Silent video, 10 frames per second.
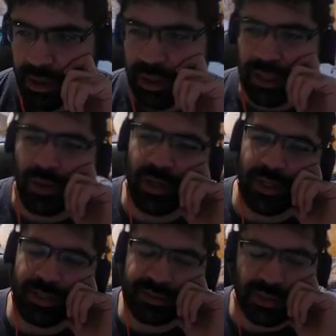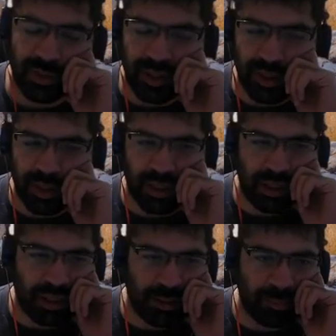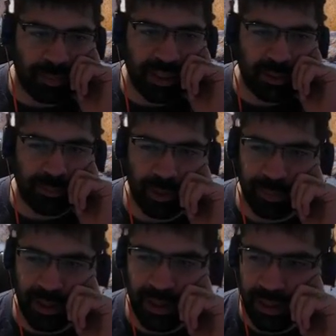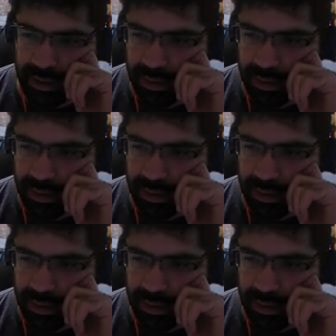Oh, he's doing a PWPA